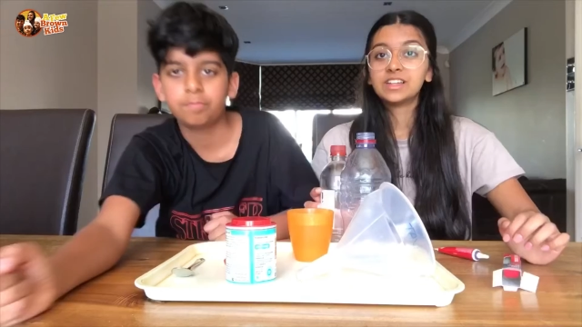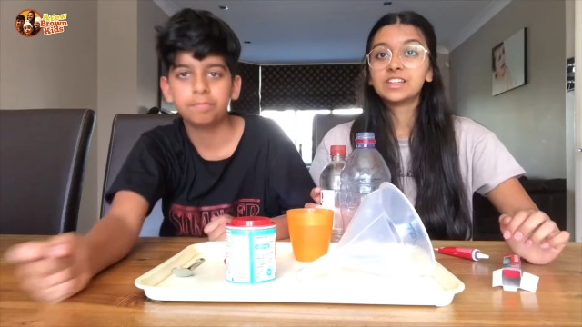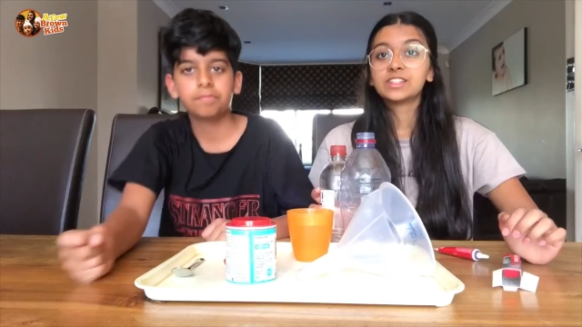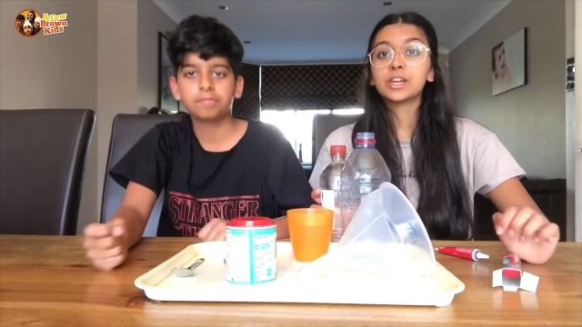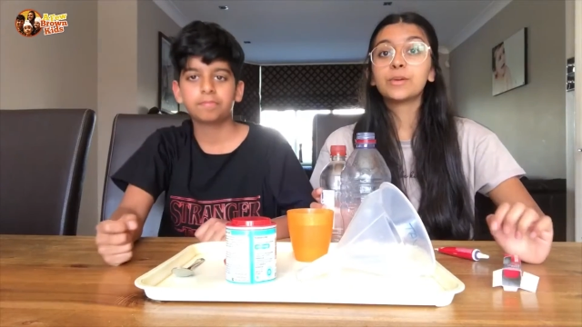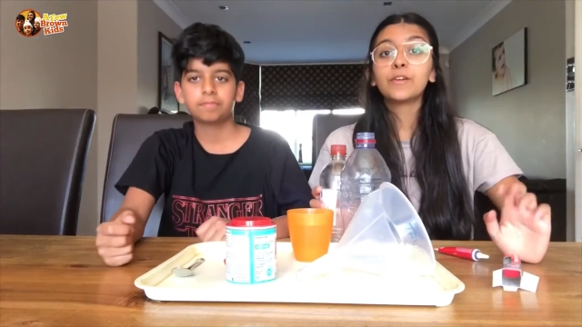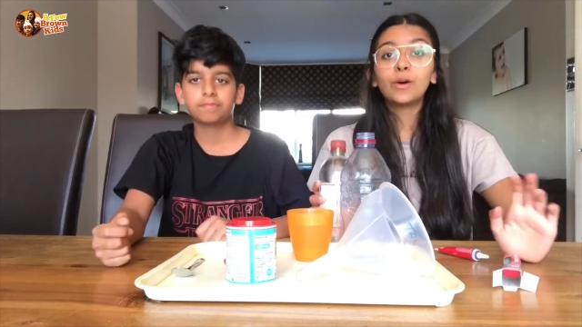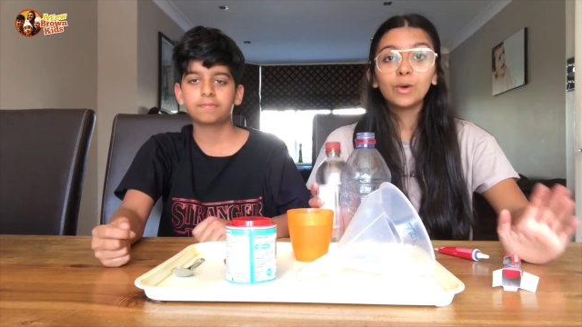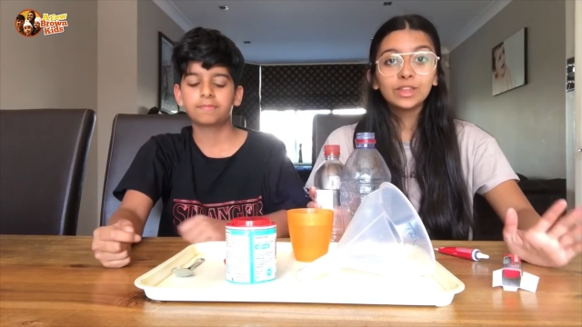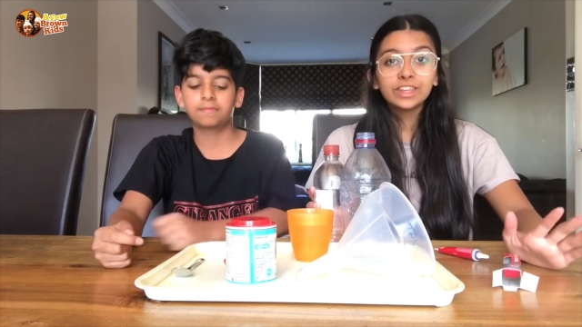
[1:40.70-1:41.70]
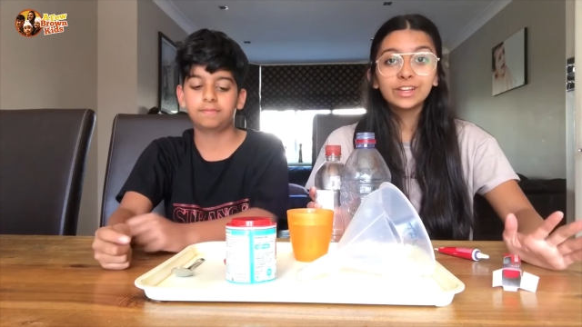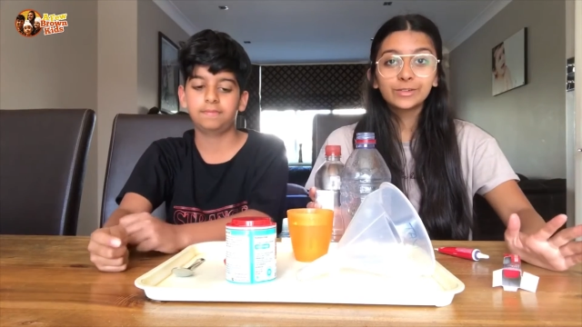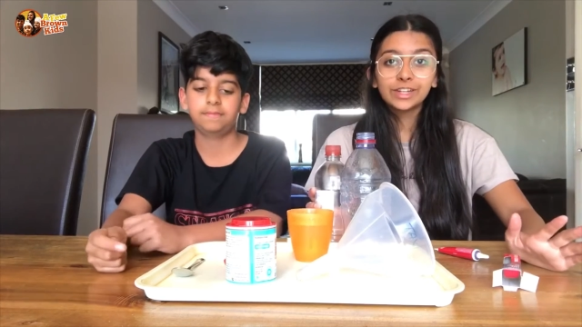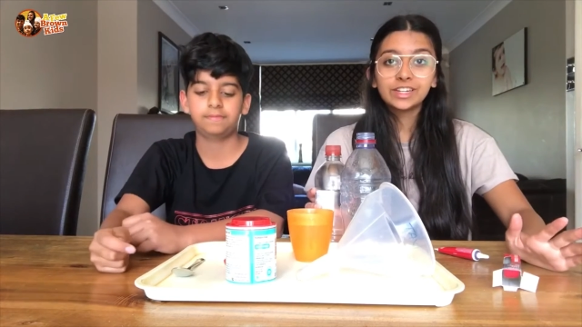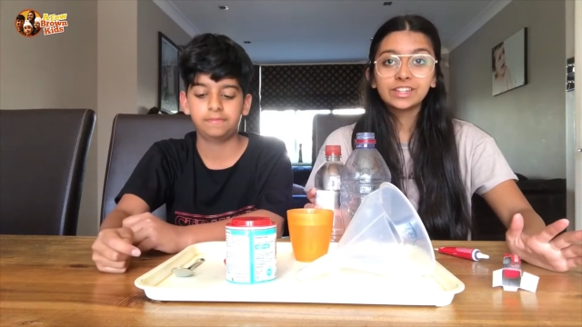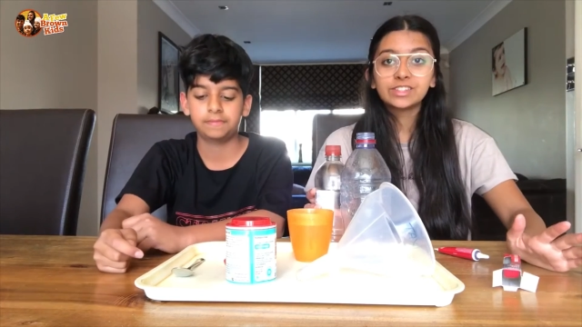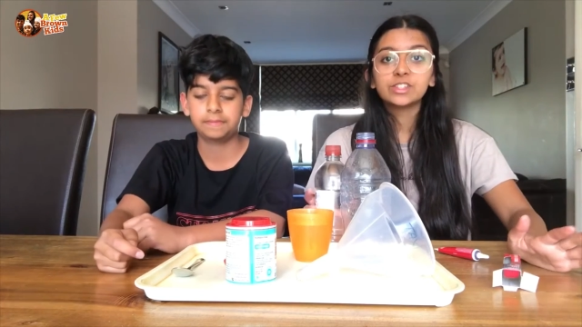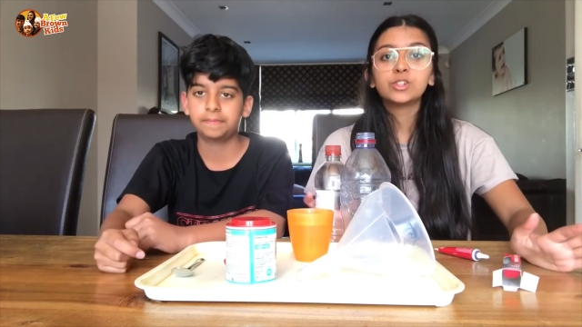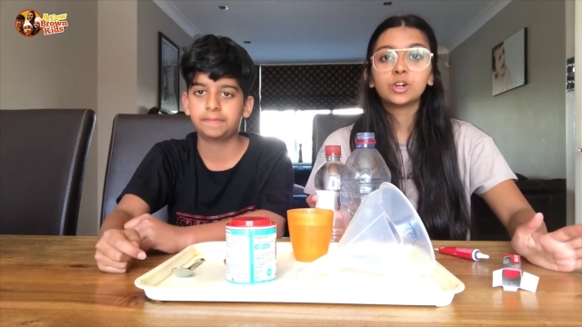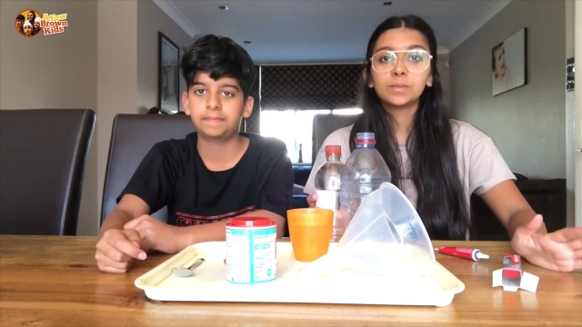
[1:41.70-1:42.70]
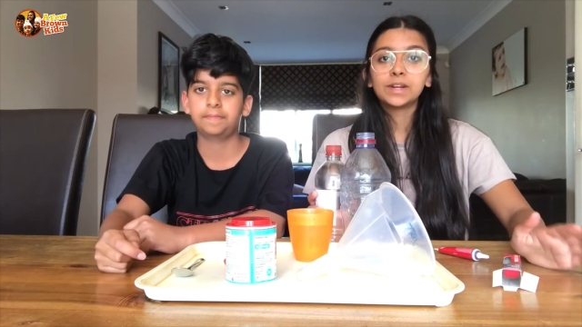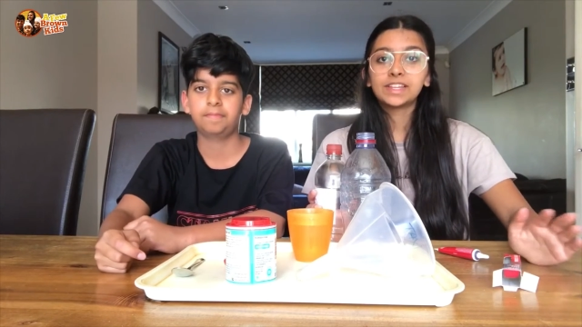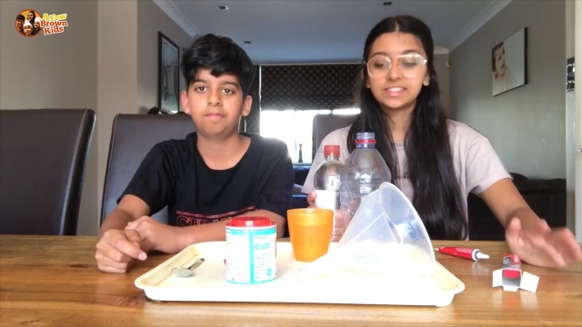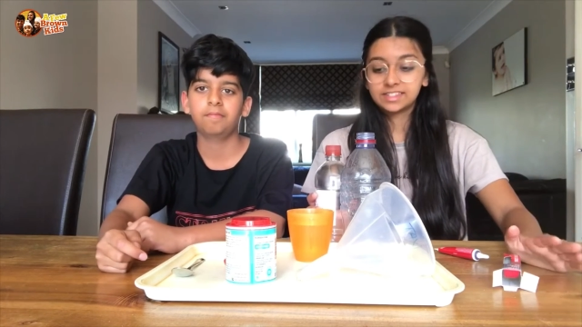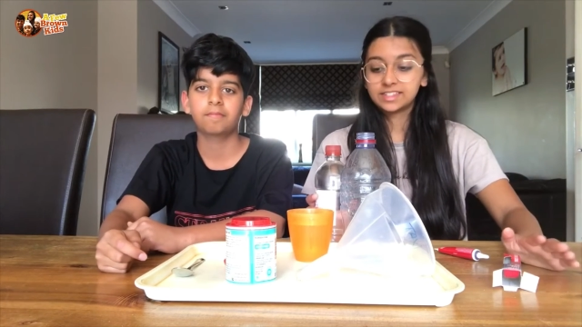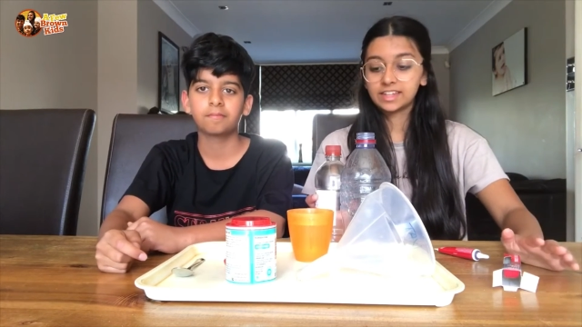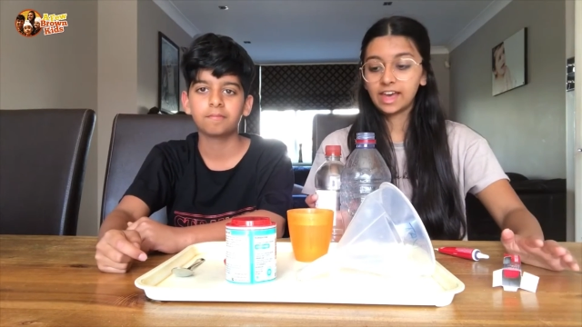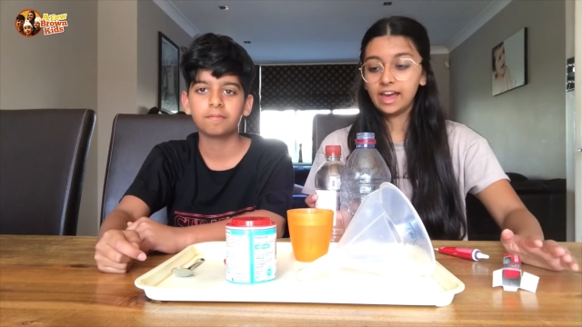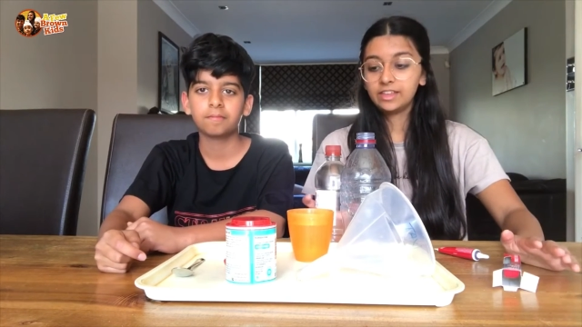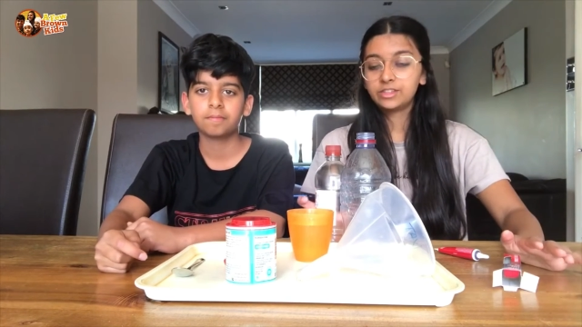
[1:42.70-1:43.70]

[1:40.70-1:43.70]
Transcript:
Speaker 1: So we've got all of the ingredients that Jordan asked us to get.